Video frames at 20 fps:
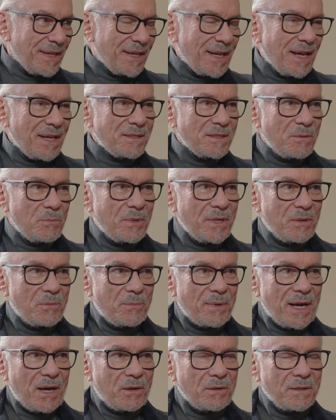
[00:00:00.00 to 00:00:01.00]
It has to be
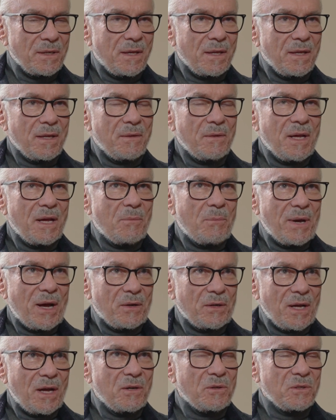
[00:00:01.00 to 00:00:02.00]
about
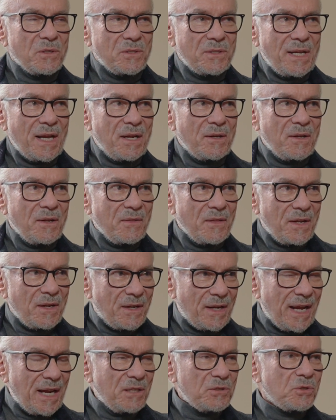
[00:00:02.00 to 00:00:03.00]
understanding the
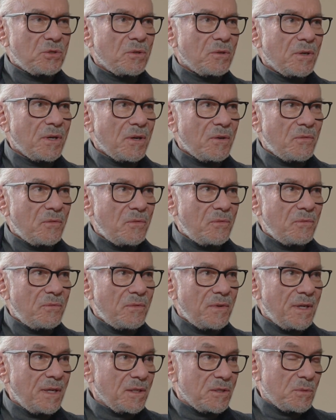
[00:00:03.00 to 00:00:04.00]
nature of
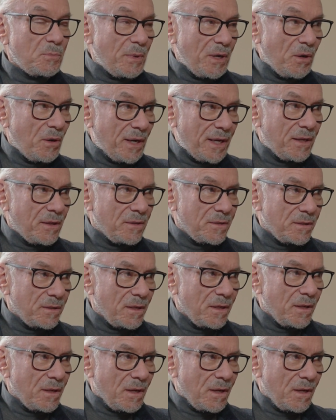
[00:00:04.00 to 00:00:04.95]
experience,